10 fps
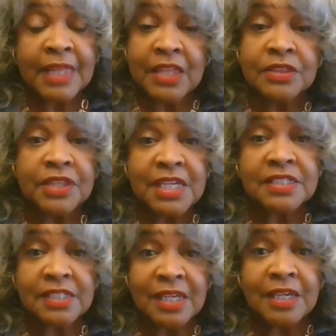and
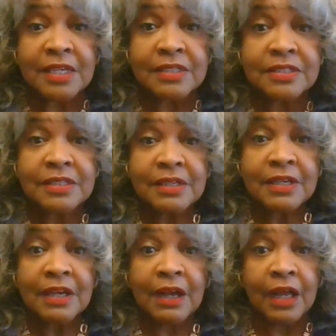this is
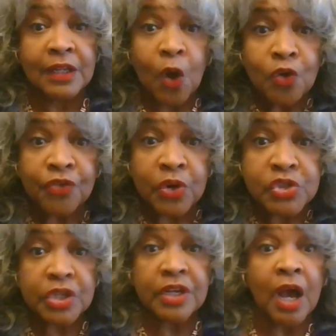a long
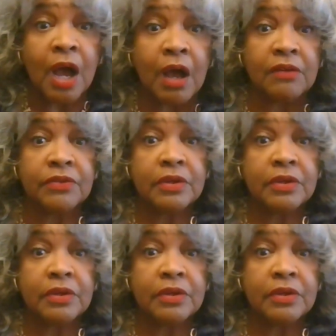version of,